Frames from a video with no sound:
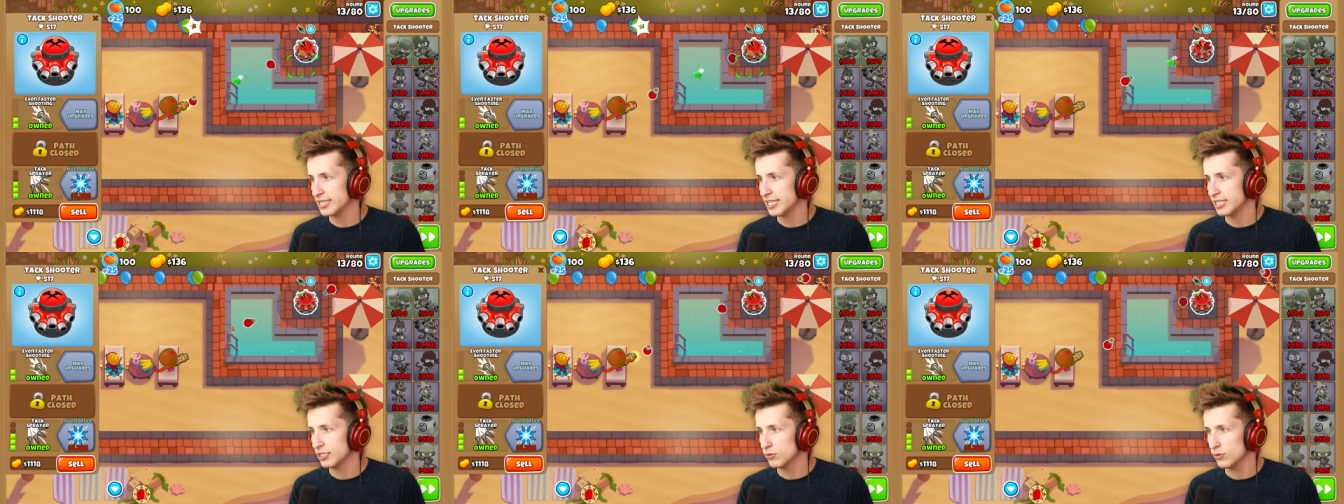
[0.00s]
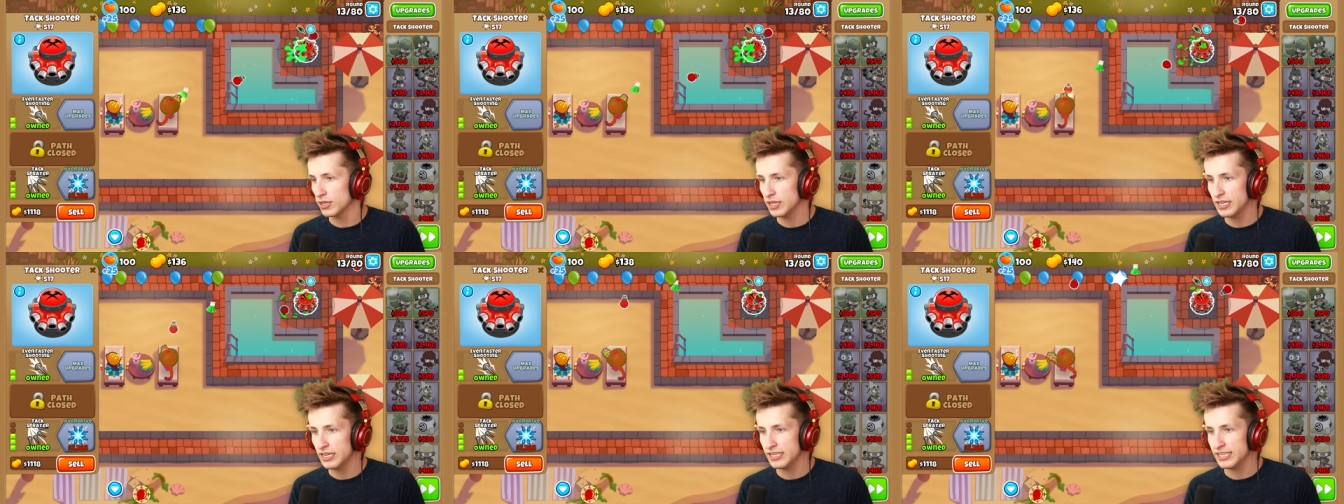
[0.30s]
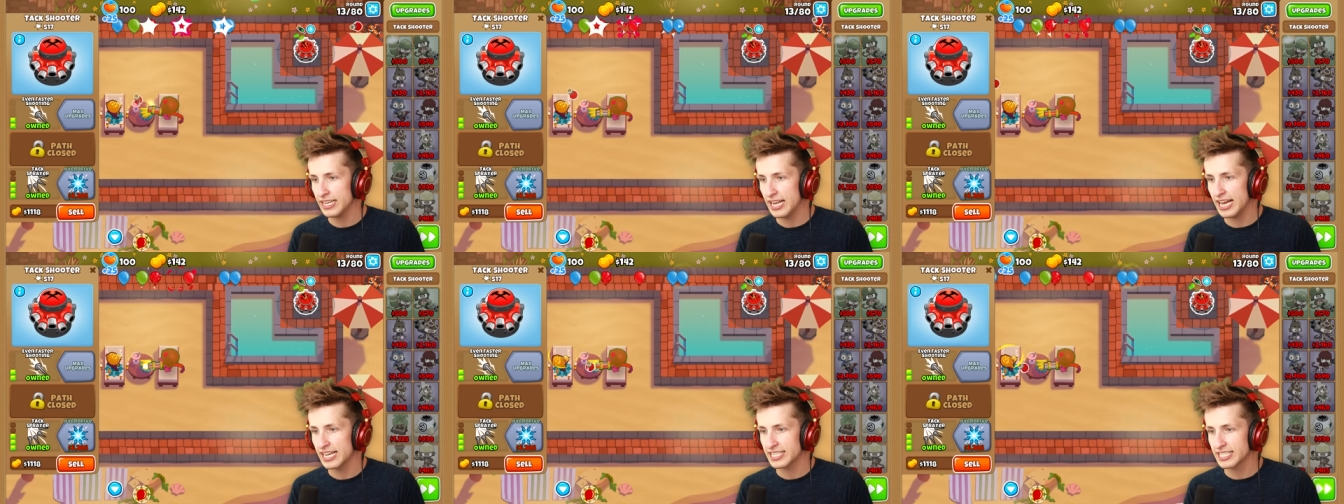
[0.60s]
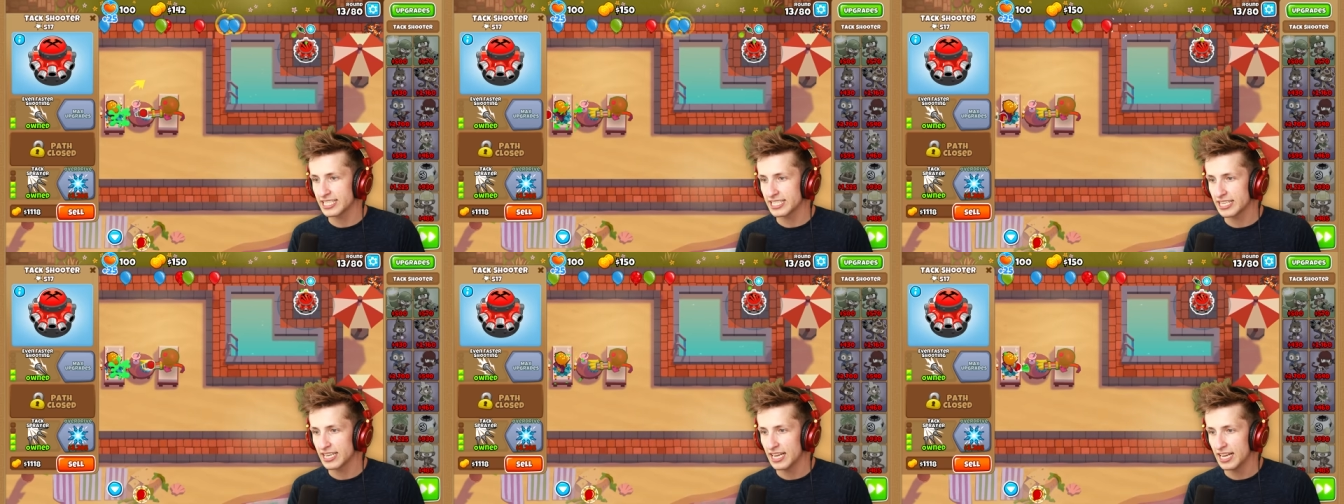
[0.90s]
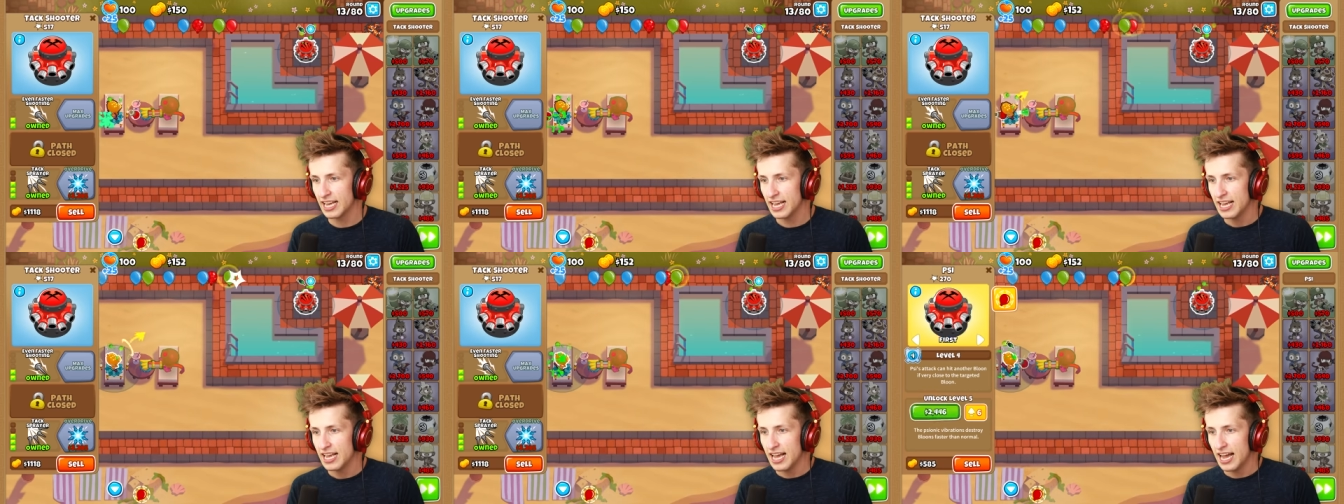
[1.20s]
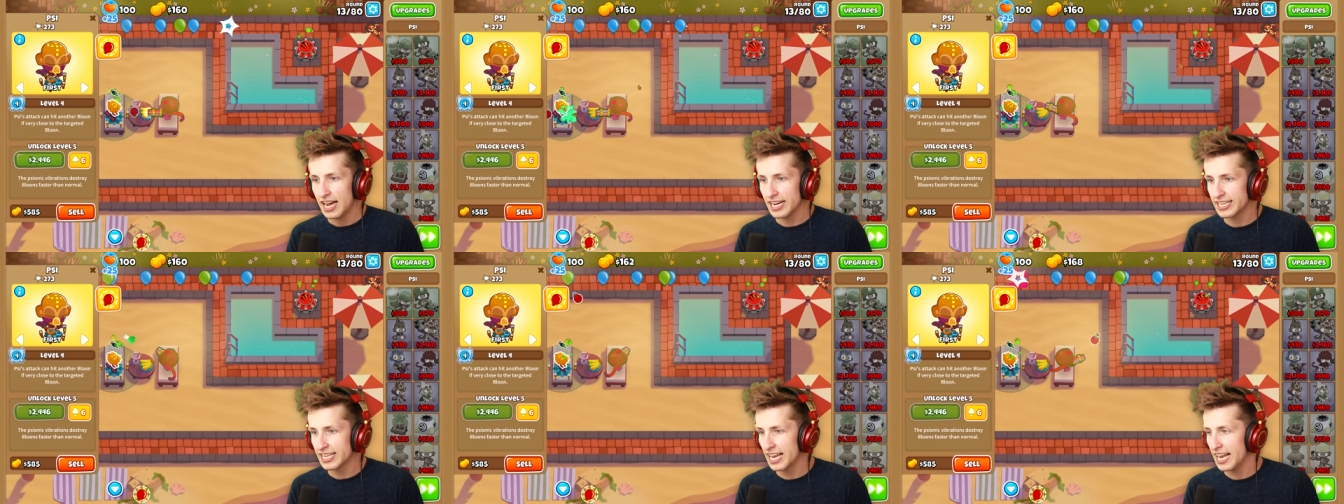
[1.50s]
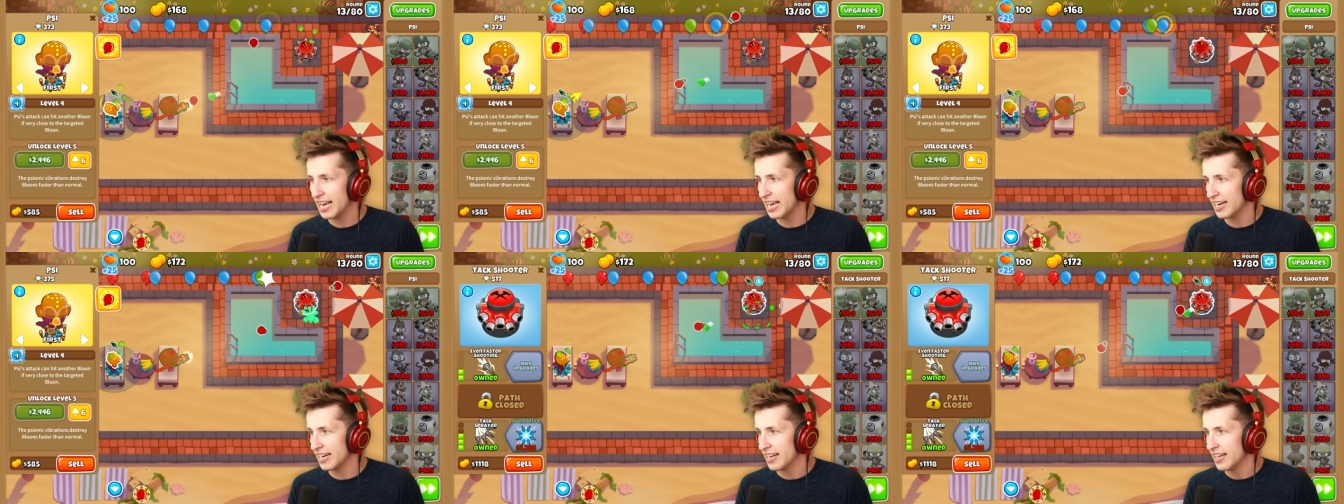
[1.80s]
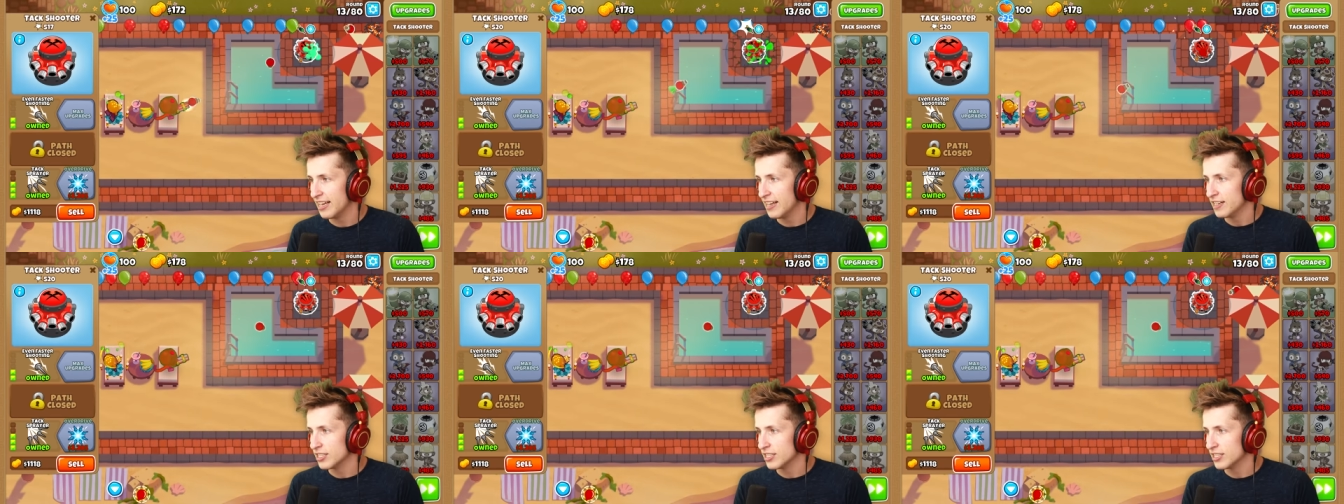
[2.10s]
things with it? Yes, I can.